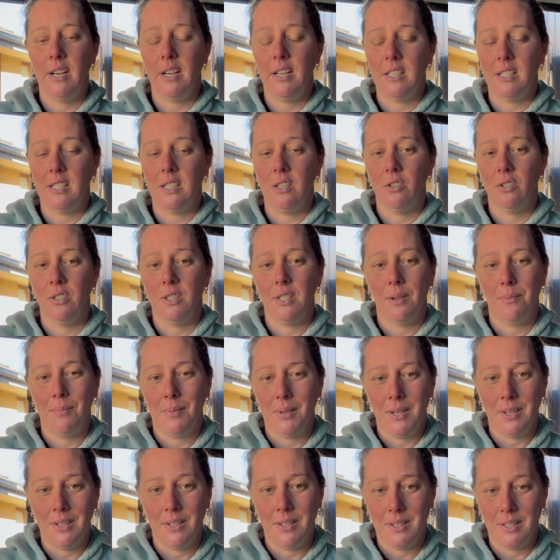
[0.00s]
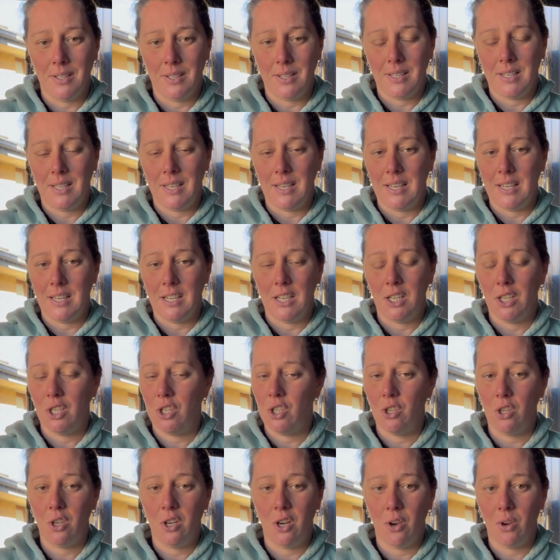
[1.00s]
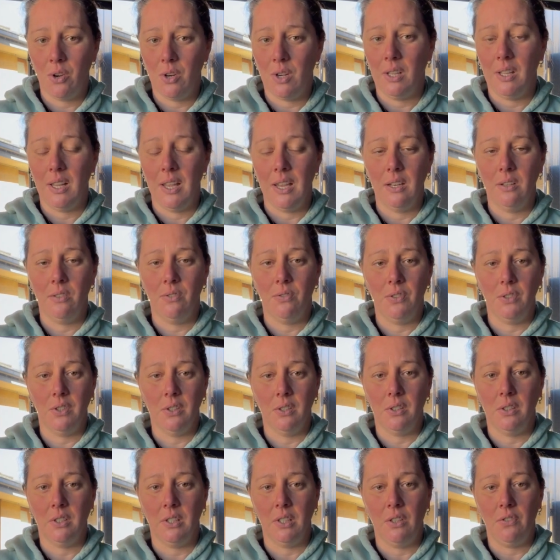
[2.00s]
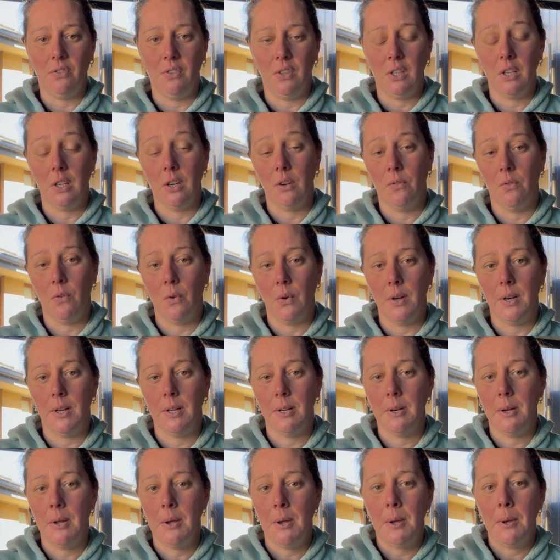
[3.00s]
It's not something that should go to landfill if you can avoid it.